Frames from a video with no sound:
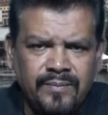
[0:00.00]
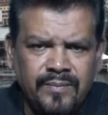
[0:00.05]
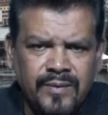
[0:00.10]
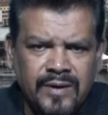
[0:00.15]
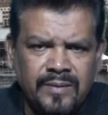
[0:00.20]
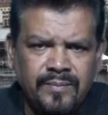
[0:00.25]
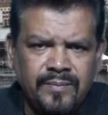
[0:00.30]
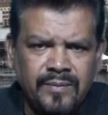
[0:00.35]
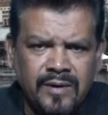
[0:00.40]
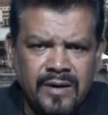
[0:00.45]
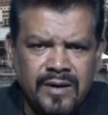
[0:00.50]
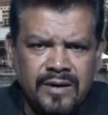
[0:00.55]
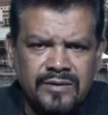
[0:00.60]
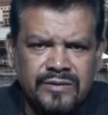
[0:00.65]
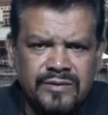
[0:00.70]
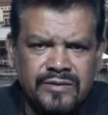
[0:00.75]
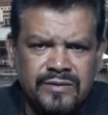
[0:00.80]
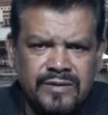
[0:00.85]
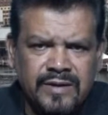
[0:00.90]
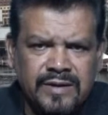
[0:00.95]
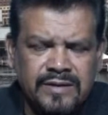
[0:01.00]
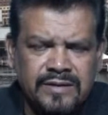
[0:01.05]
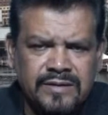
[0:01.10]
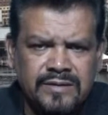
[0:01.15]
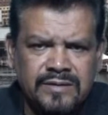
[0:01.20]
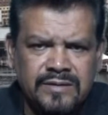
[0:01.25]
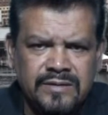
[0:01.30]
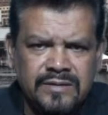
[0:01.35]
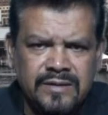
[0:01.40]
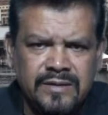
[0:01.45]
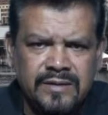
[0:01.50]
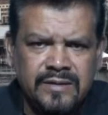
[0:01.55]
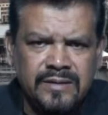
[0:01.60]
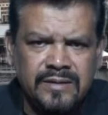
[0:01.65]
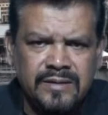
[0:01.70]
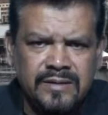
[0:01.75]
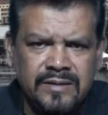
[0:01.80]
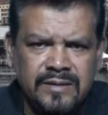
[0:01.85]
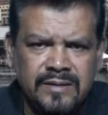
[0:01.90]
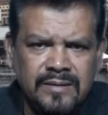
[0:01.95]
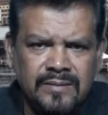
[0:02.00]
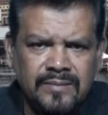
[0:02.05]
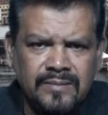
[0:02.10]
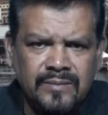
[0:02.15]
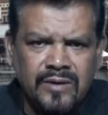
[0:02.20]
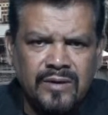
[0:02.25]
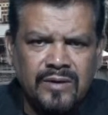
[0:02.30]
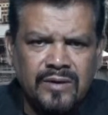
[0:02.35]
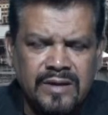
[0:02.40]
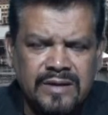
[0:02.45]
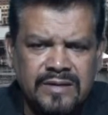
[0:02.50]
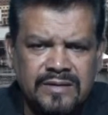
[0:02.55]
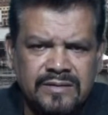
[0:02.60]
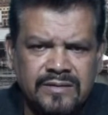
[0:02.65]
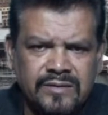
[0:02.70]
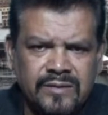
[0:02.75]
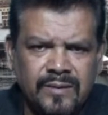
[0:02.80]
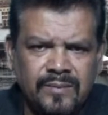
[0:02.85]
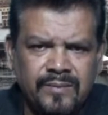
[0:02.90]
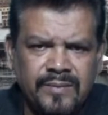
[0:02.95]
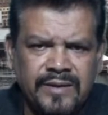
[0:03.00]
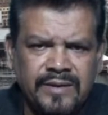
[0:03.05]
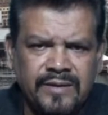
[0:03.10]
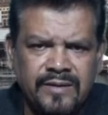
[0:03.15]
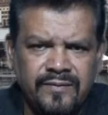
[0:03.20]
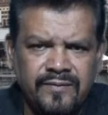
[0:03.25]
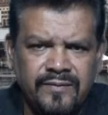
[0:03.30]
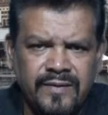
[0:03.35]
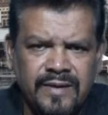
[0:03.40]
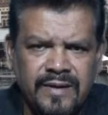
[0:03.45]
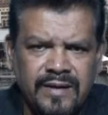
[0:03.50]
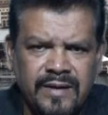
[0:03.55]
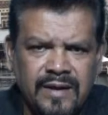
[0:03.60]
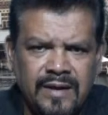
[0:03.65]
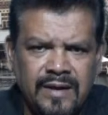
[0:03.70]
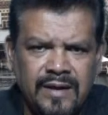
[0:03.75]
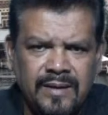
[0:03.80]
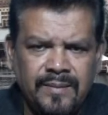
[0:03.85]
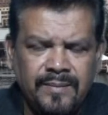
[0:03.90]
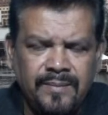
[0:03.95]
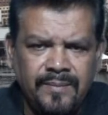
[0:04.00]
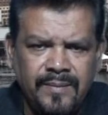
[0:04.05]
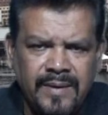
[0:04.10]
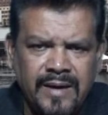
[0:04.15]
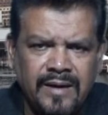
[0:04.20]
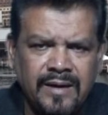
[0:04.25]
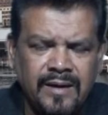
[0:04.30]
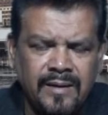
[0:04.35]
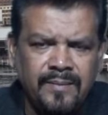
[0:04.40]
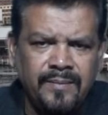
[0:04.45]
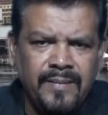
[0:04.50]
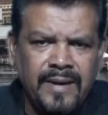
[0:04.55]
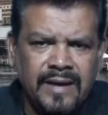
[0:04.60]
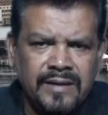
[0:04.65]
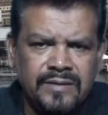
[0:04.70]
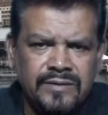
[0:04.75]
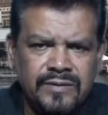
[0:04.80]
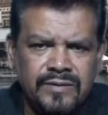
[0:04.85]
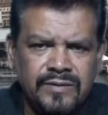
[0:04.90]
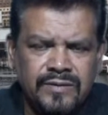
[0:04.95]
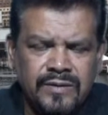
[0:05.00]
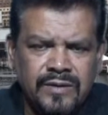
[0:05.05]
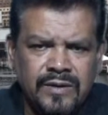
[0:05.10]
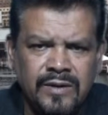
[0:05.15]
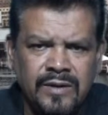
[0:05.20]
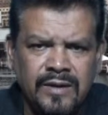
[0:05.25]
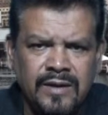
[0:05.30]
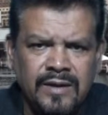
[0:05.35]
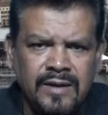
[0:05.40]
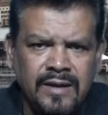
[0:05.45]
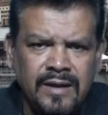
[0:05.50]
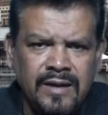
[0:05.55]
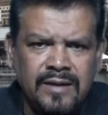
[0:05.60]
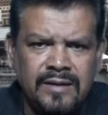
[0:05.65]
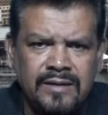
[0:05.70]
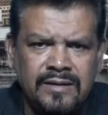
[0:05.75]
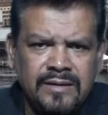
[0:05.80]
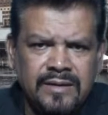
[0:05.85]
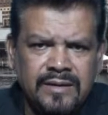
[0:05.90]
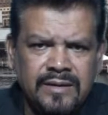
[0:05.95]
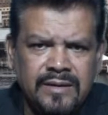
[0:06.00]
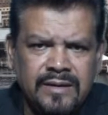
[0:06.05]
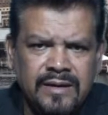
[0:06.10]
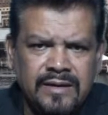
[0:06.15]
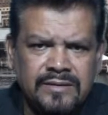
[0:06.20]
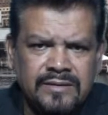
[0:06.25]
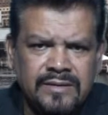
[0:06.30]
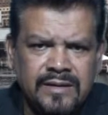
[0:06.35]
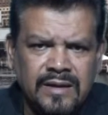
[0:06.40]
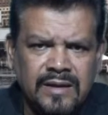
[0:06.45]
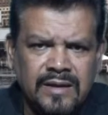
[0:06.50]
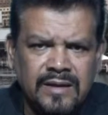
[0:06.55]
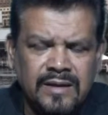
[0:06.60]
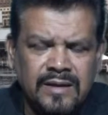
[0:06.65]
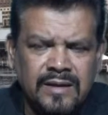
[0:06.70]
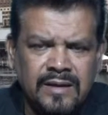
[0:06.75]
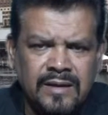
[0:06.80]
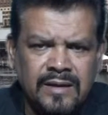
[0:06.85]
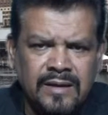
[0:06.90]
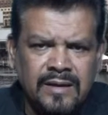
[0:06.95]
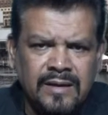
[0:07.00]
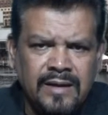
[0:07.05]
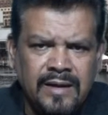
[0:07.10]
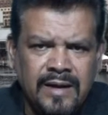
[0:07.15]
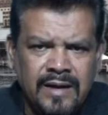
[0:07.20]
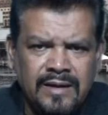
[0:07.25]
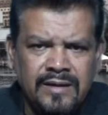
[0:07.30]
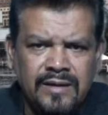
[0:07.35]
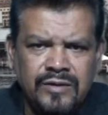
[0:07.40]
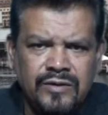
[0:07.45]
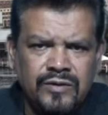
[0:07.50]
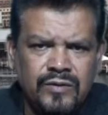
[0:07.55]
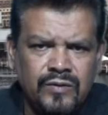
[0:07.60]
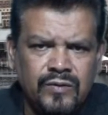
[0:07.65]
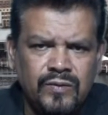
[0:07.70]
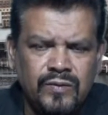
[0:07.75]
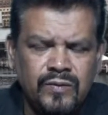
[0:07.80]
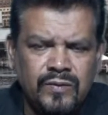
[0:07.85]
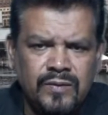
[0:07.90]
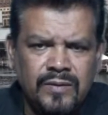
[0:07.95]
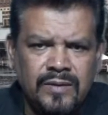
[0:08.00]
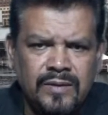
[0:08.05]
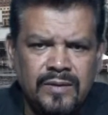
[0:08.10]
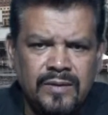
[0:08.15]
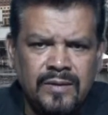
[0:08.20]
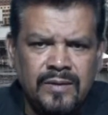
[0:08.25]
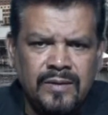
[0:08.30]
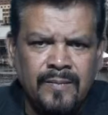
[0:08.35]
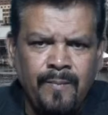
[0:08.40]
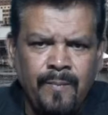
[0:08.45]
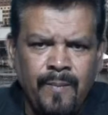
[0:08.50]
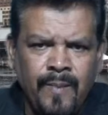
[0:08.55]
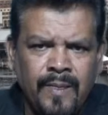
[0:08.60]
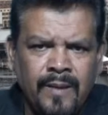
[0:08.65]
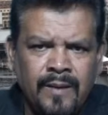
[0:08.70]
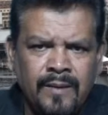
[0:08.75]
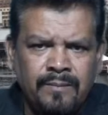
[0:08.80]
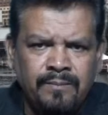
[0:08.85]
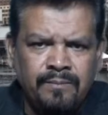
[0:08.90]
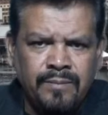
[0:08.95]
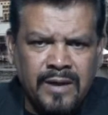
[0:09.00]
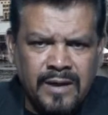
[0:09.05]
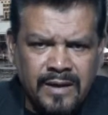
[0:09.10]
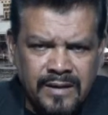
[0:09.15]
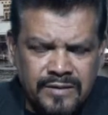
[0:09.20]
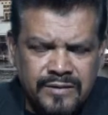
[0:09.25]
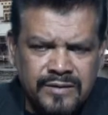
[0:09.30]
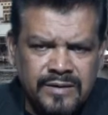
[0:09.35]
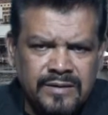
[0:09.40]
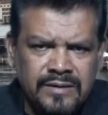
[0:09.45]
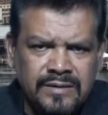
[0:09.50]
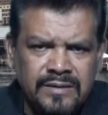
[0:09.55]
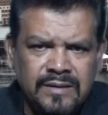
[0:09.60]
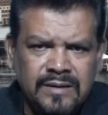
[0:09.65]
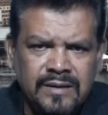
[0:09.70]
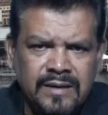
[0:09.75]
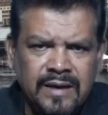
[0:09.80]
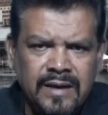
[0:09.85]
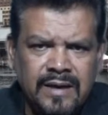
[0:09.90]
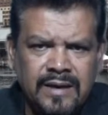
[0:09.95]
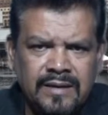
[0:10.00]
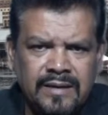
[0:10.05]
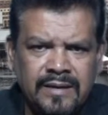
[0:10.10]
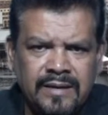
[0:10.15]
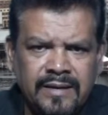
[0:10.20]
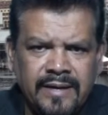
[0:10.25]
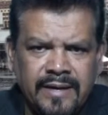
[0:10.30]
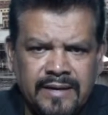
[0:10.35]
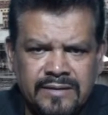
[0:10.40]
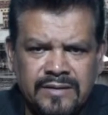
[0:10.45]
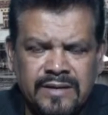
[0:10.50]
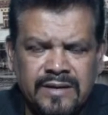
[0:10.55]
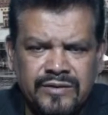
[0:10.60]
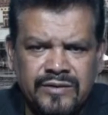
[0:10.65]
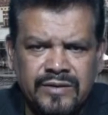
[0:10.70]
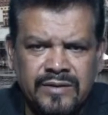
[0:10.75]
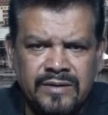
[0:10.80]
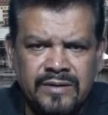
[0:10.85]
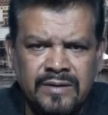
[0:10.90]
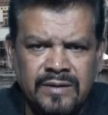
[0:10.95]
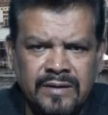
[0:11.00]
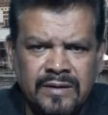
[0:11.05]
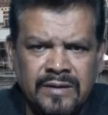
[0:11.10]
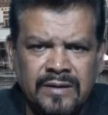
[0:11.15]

pre-production is more or less complete over here. I may come back to it as I head into production, and in next session